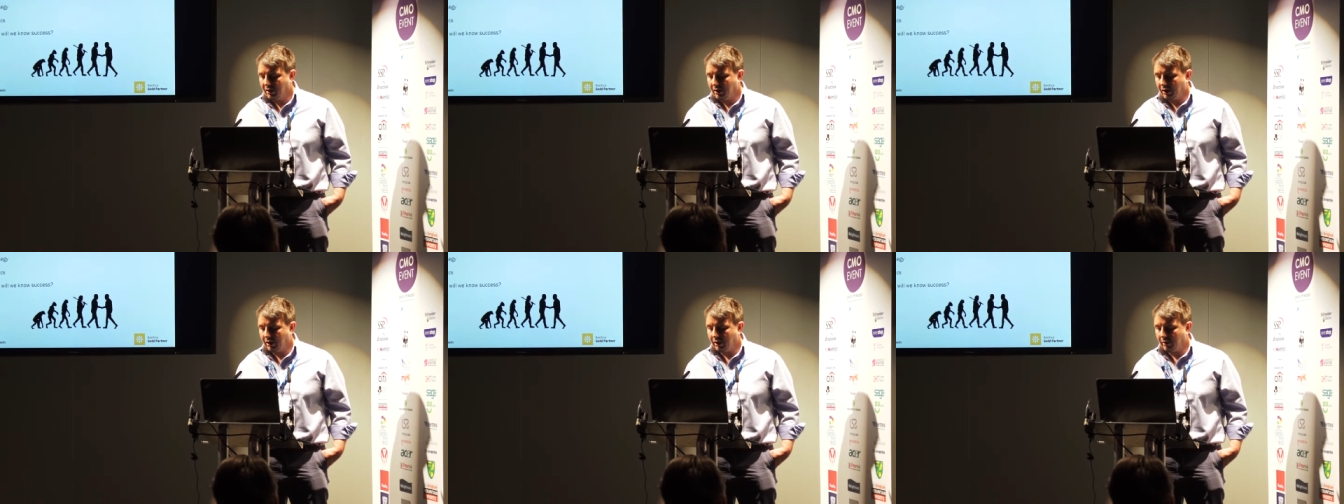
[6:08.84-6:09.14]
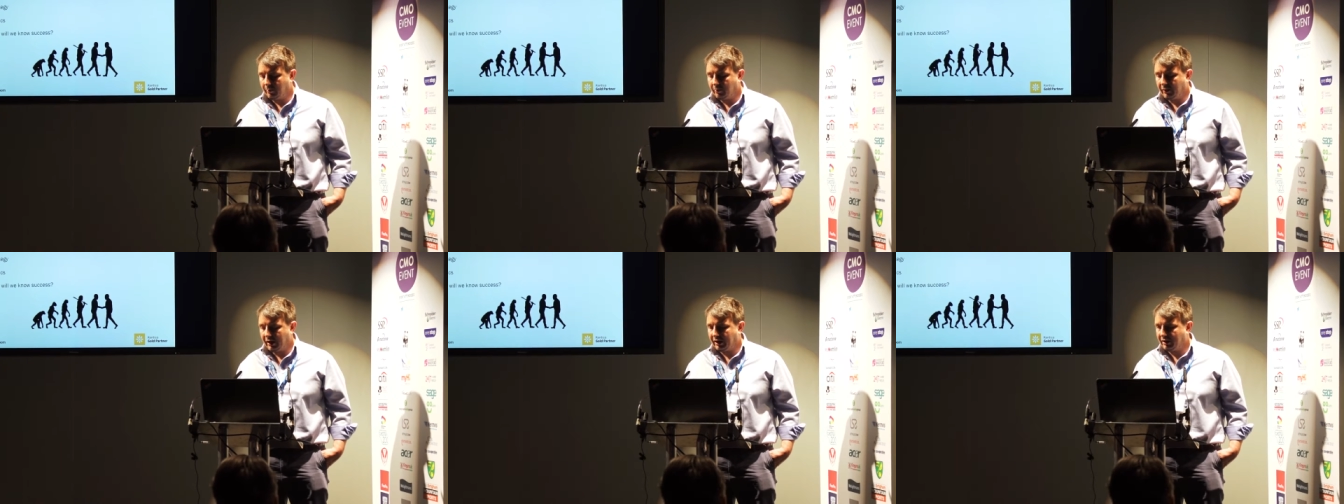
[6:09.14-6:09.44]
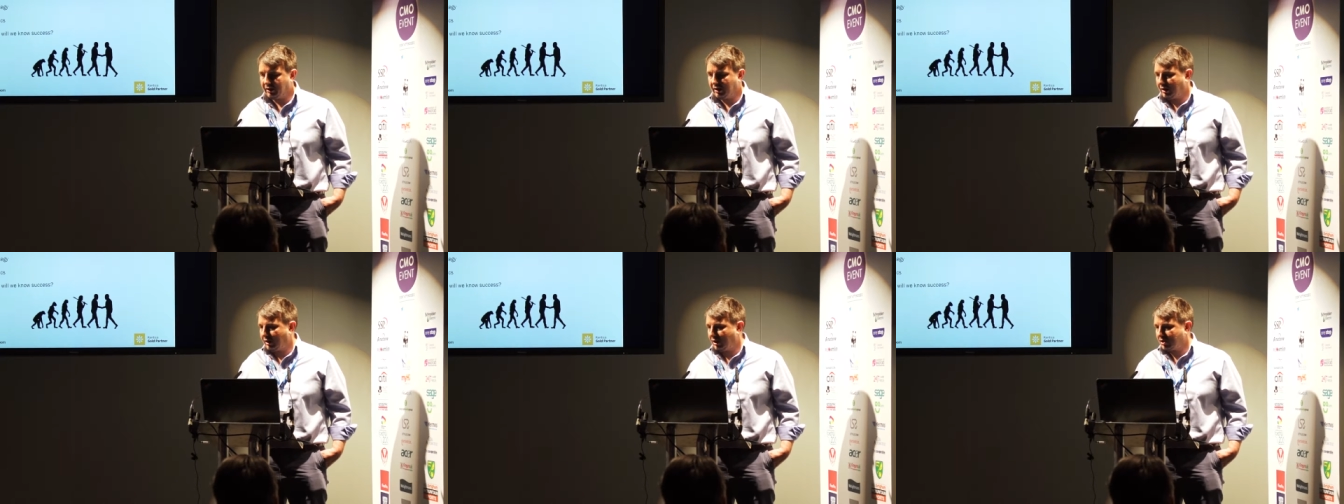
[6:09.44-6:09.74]
Um,
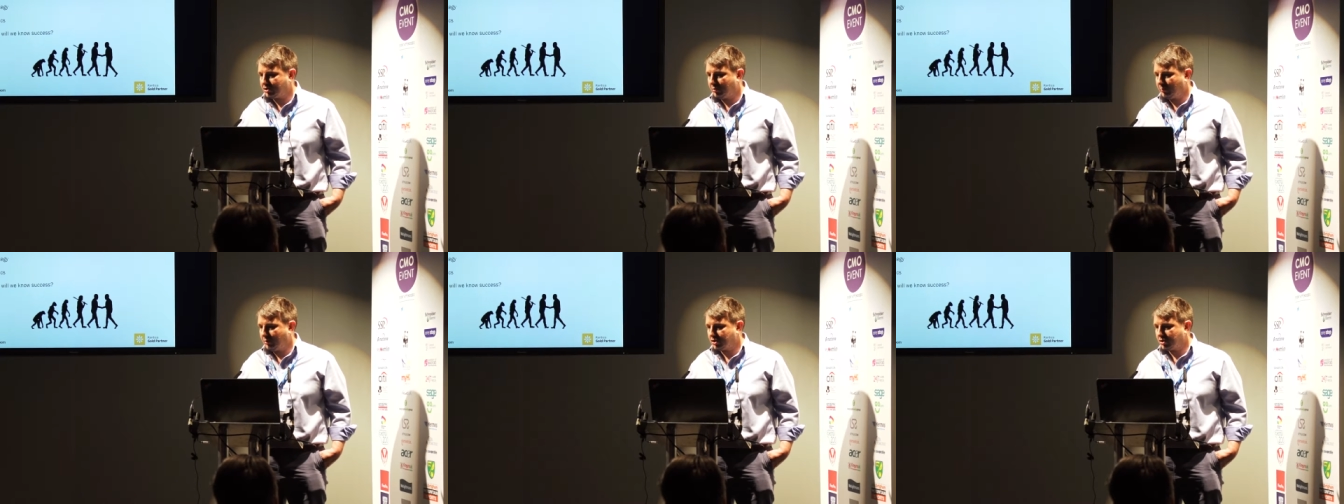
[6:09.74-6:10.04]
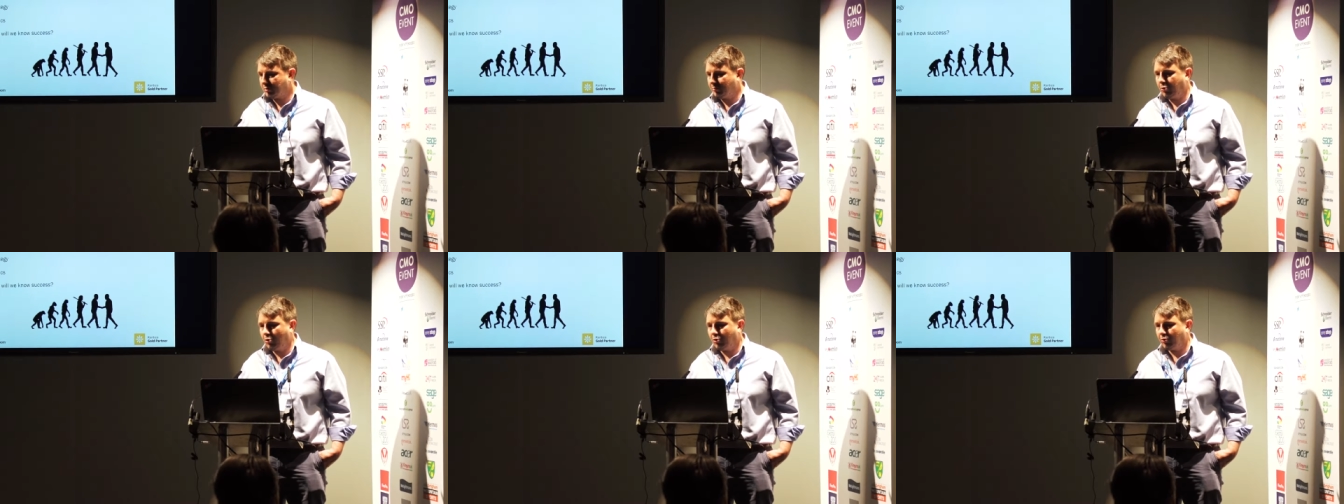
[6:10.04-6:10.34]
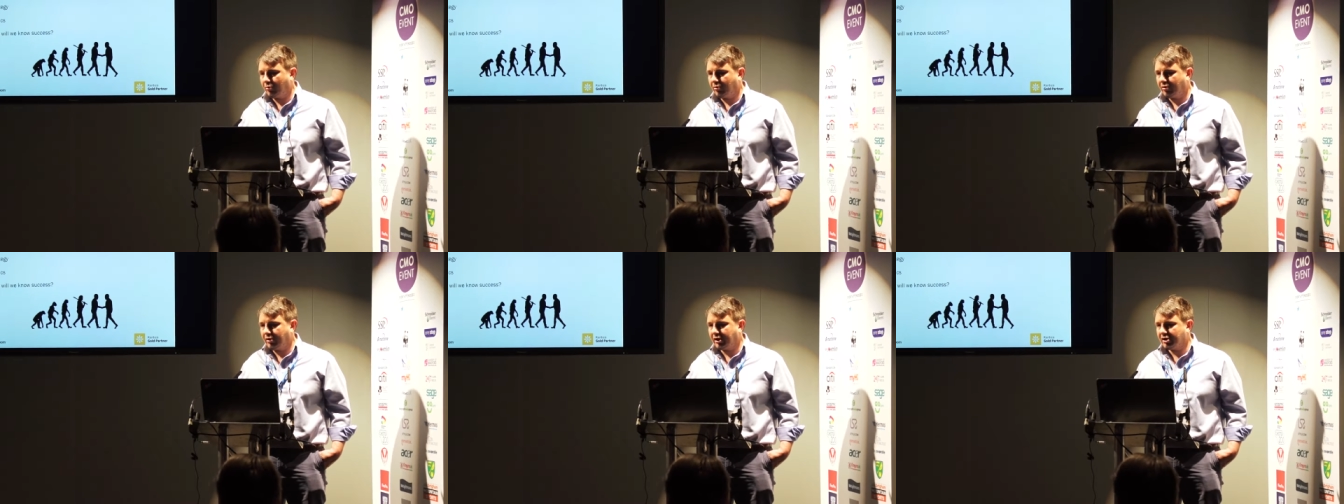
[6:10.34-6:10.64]
and that's the most
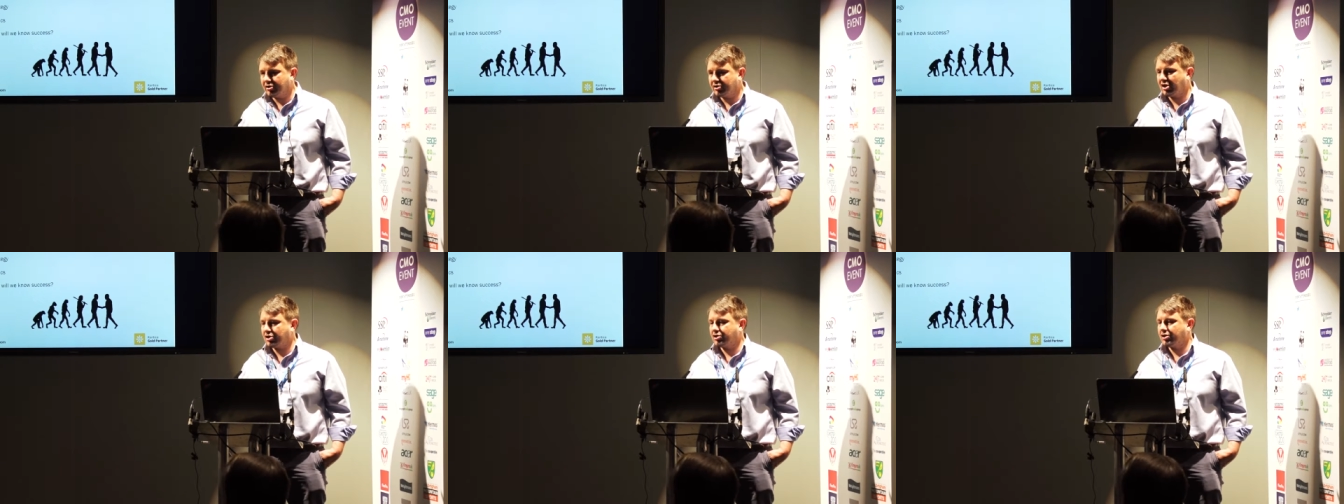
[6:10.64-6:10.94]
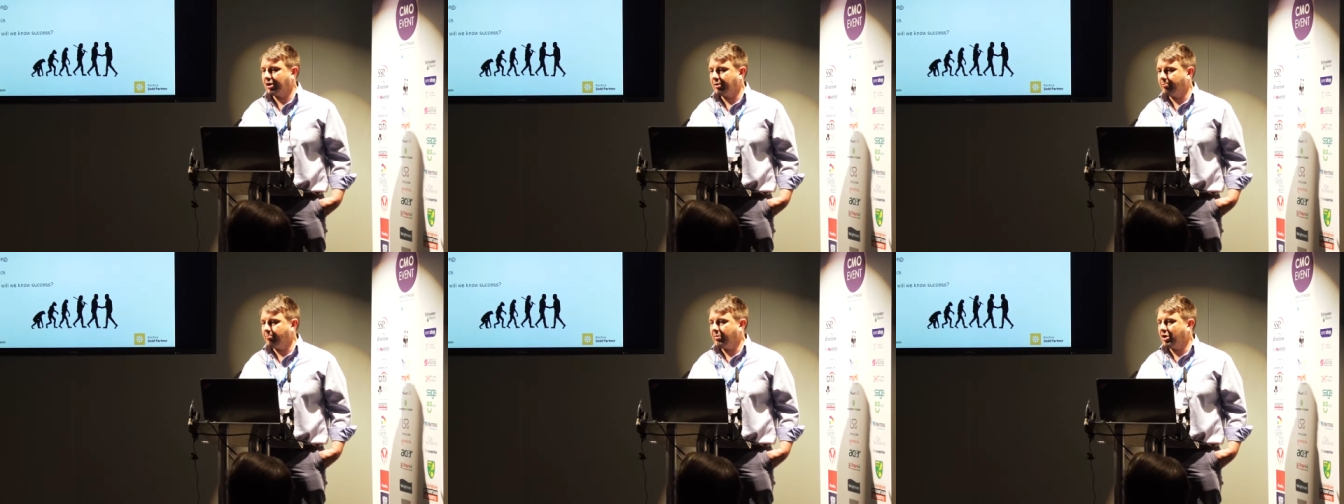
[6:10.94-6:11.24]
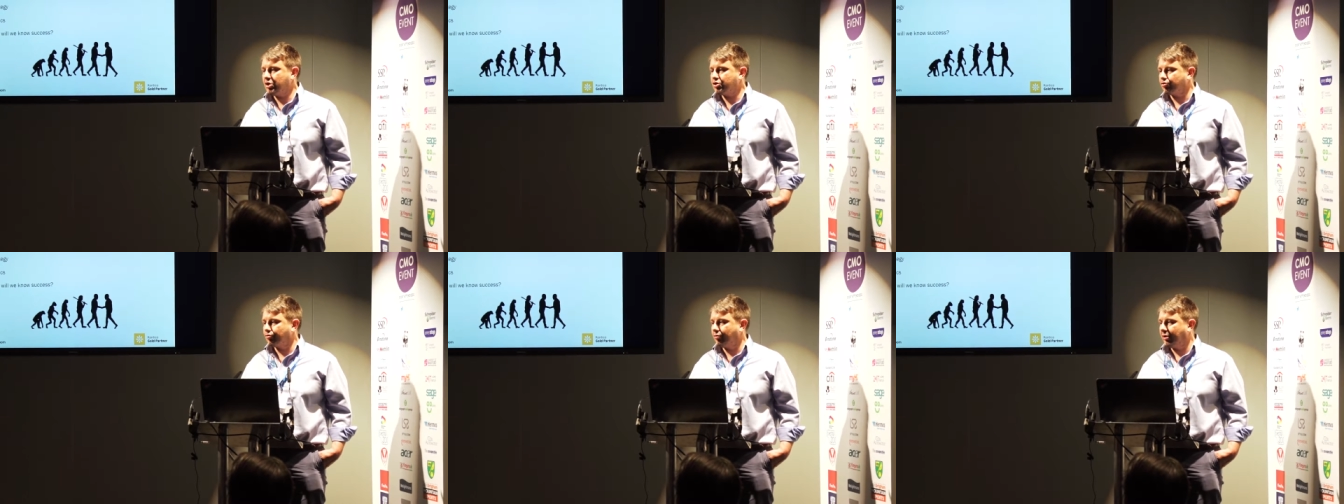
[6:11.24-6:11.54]
important thing is actually
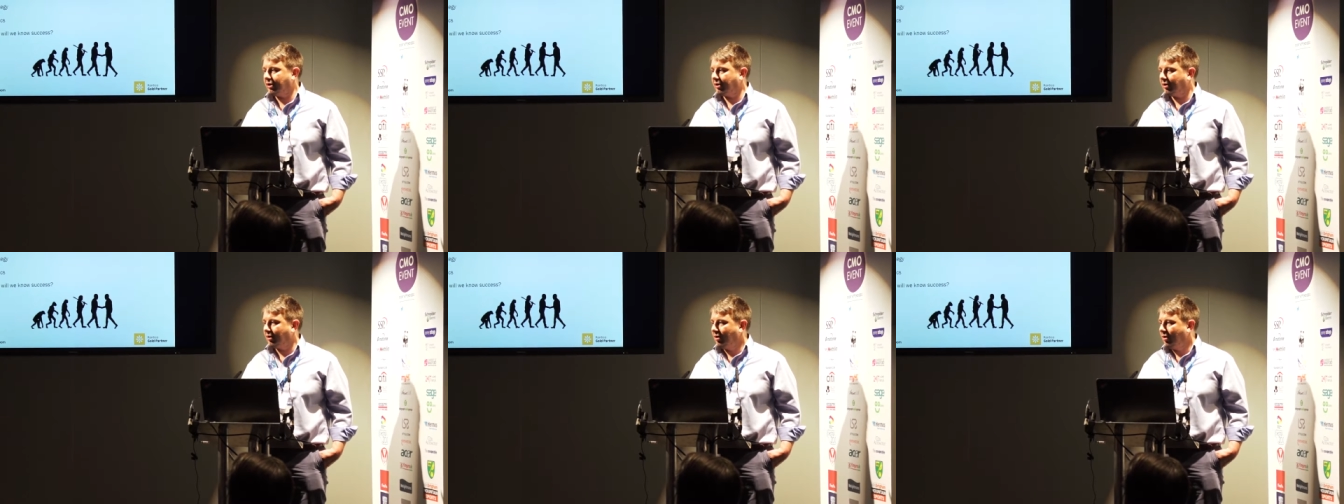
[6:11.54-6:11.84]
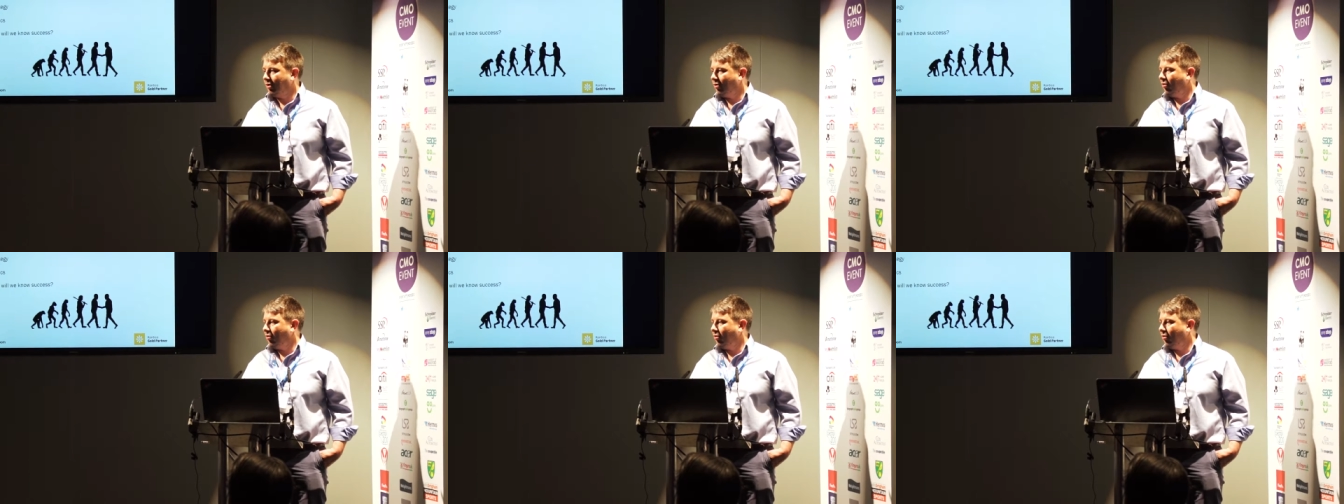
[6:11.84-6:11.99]
measuring